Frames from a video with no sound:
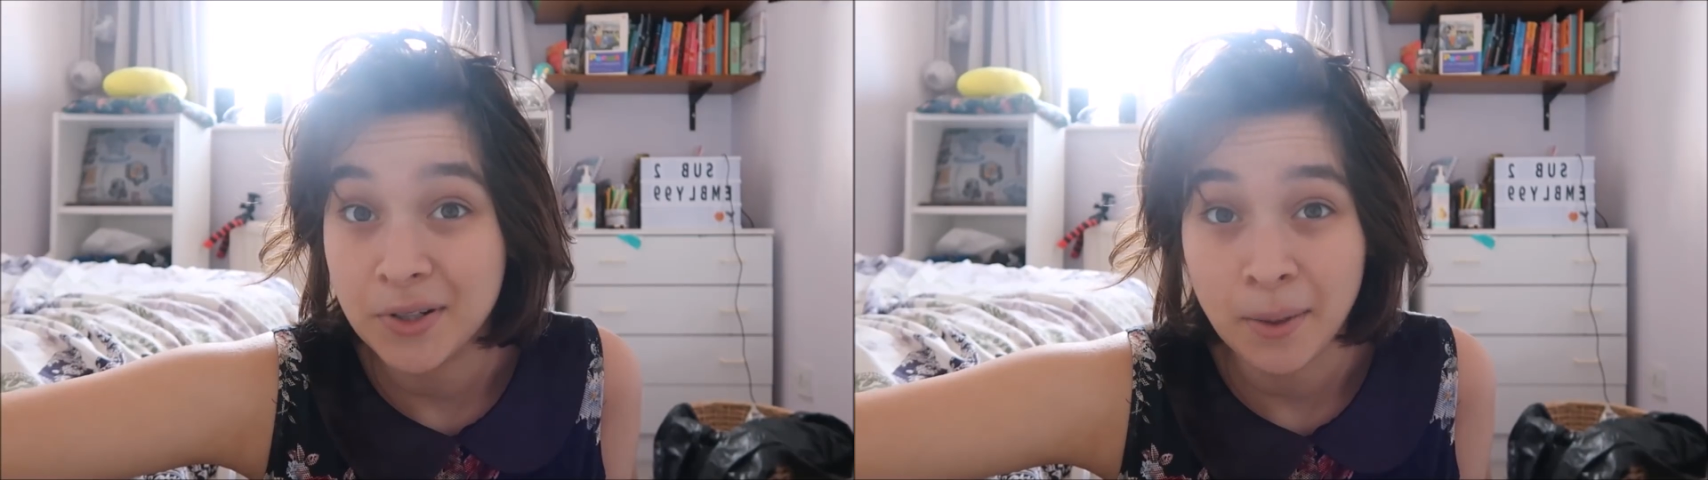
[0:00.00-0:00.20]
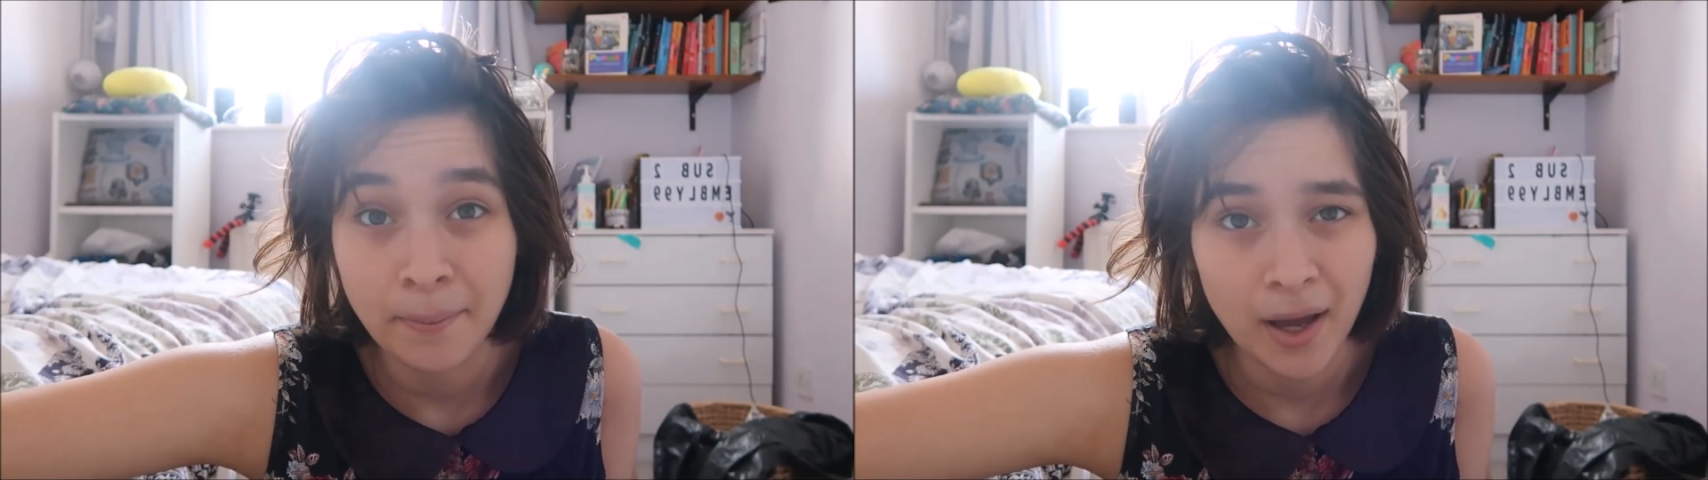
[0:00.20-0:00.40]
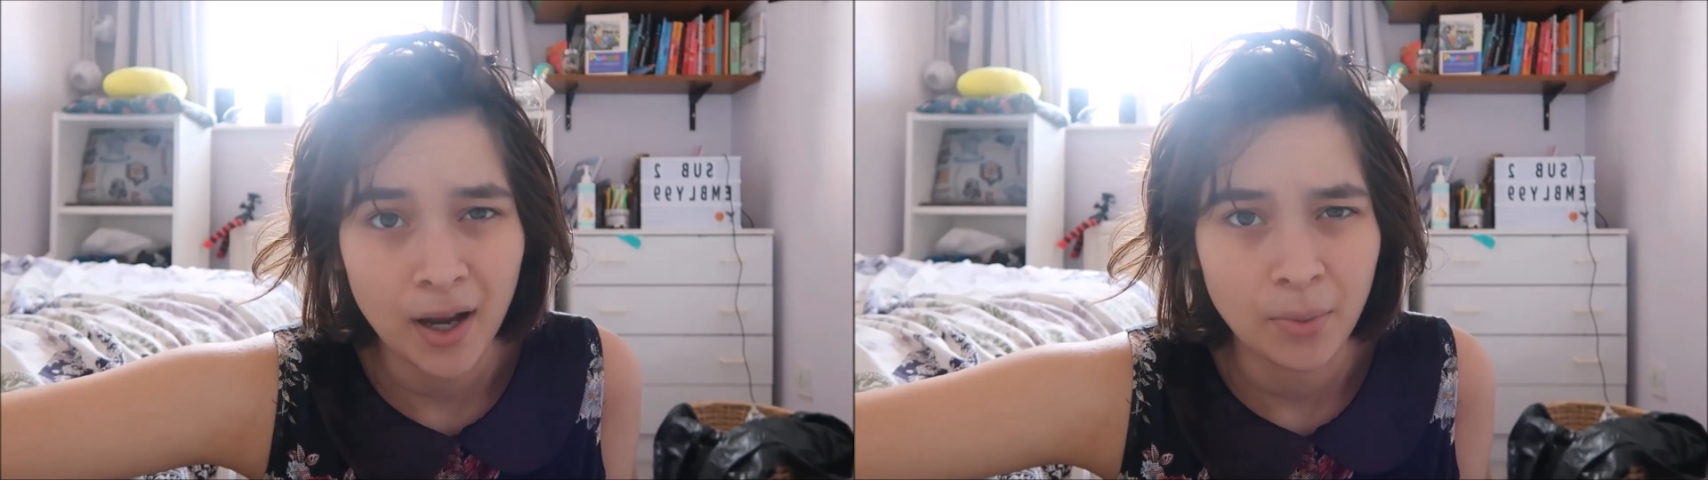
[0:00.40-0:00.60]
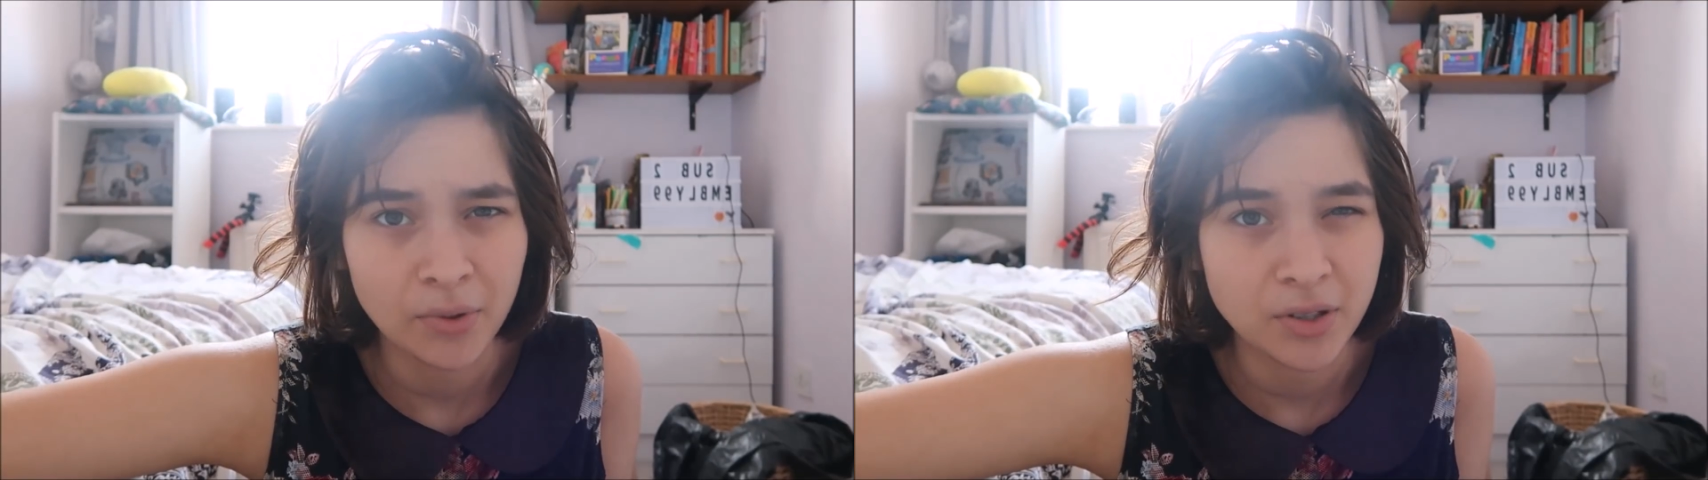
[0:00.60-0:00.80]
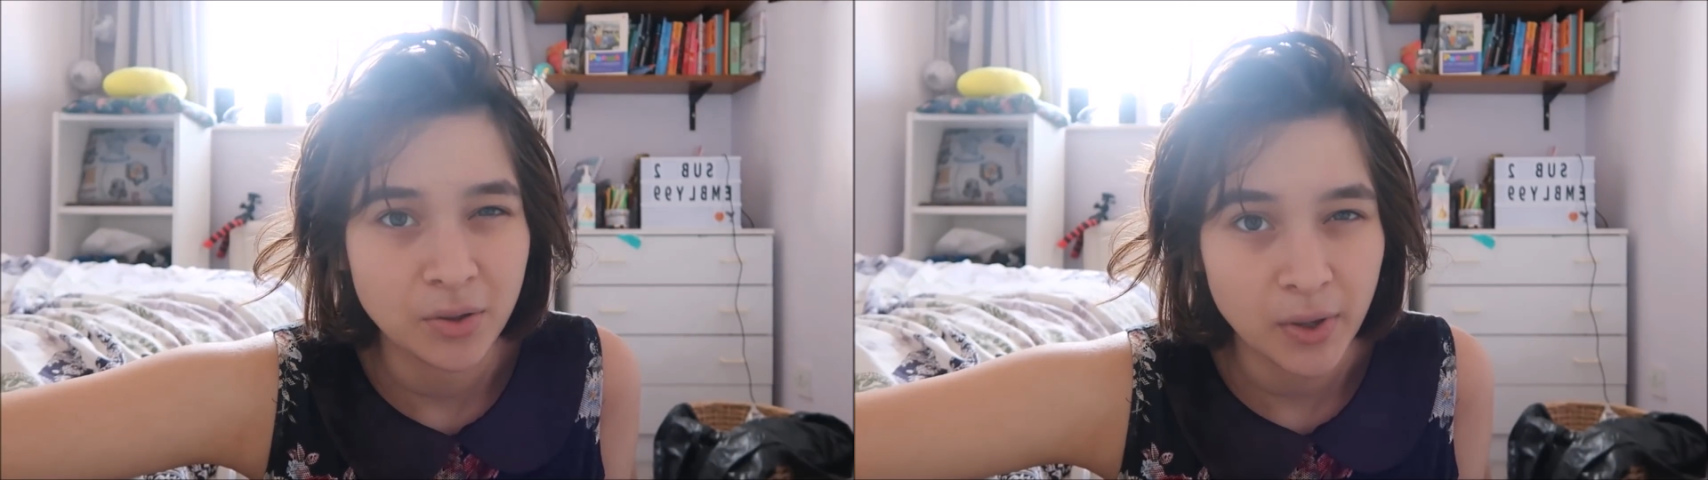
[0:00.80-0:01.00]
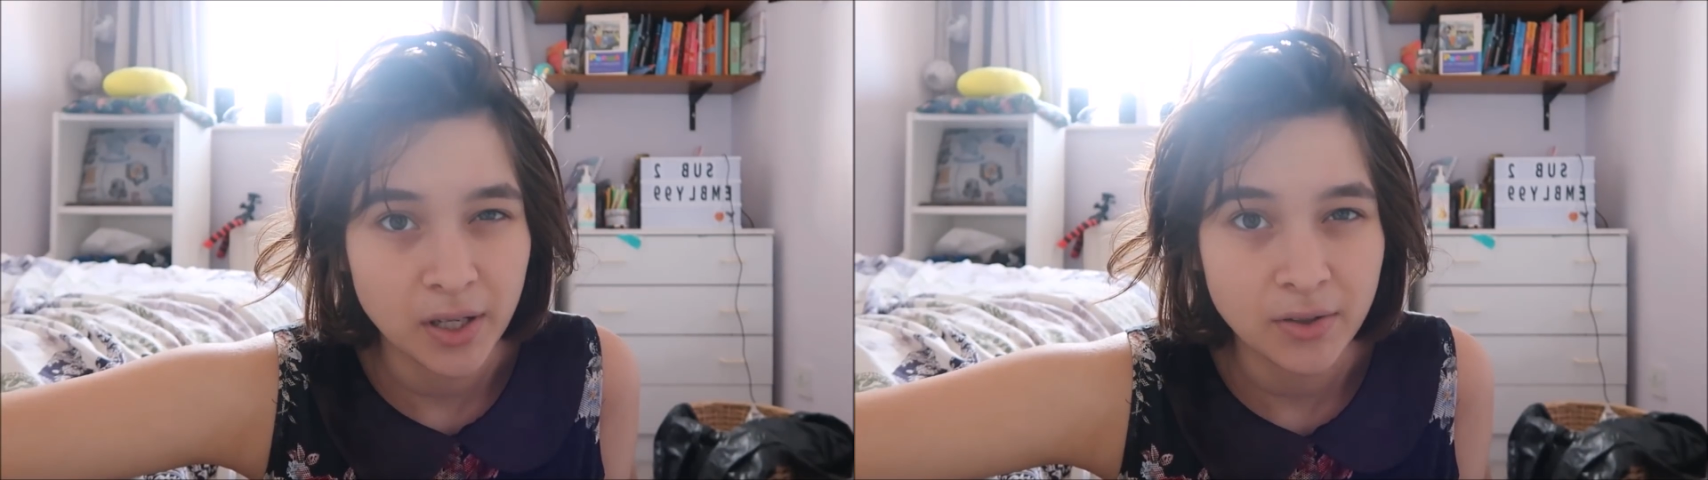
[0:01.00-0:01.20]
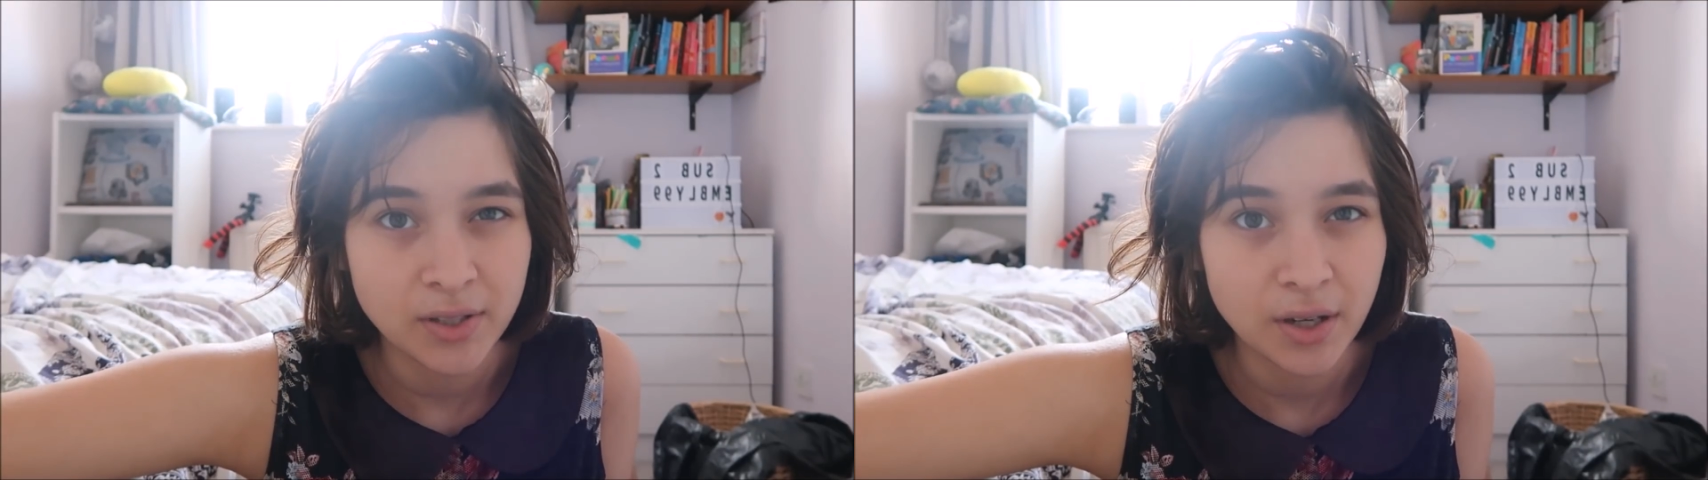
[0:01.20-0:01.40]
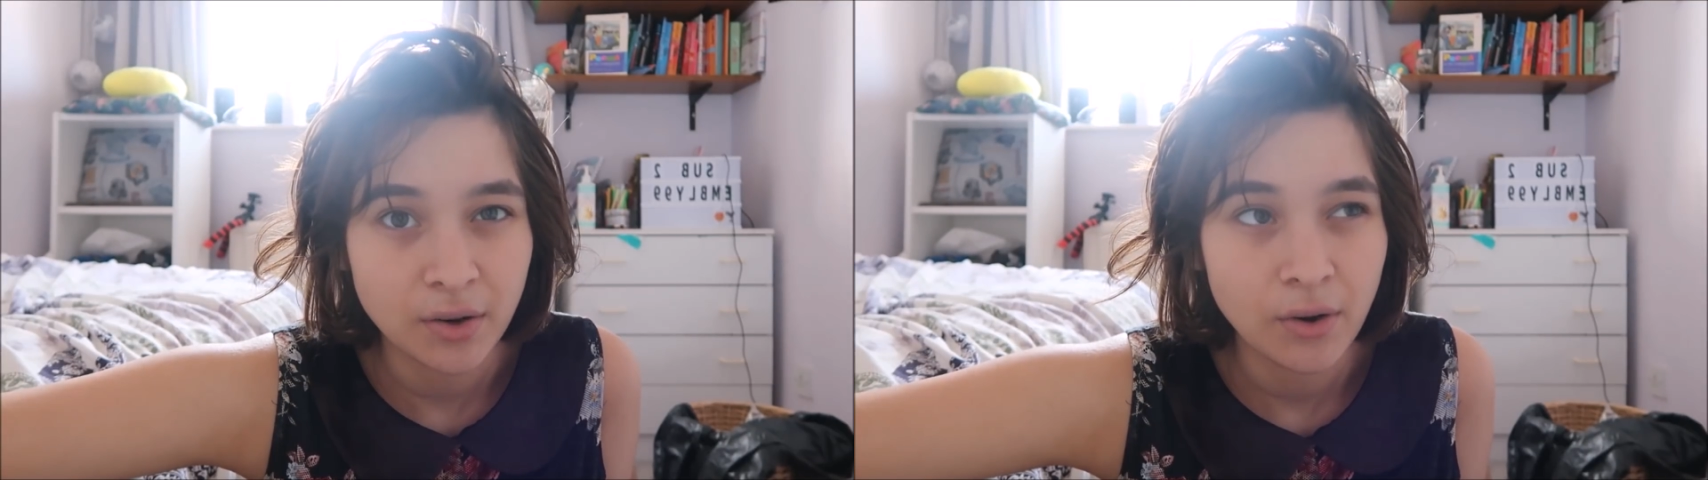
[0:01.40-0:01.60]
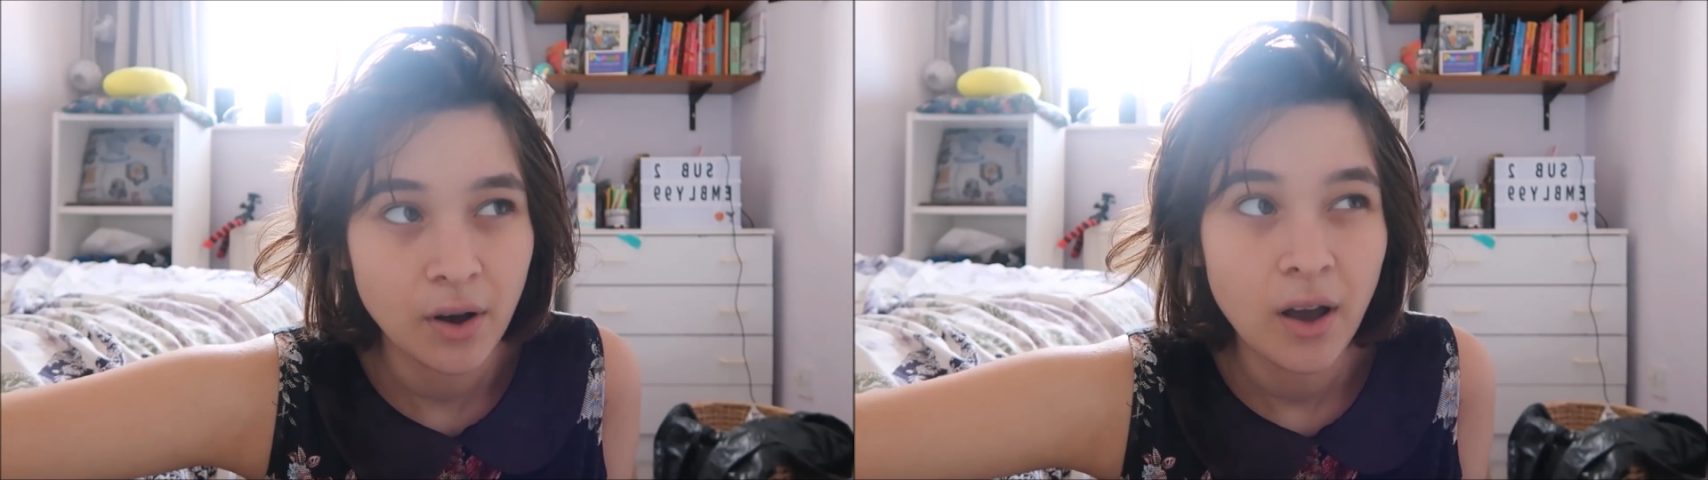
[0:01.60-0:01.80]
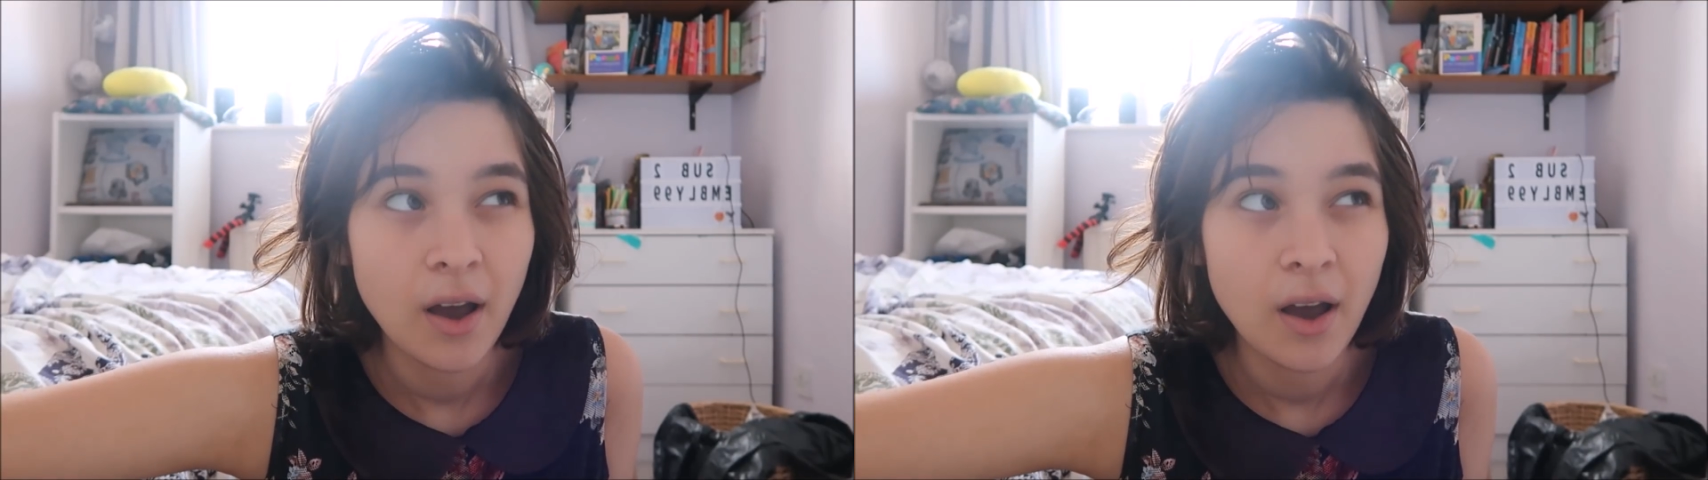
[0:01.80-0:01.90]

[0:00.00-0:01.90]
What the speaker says: to jump back up onto the windowsill,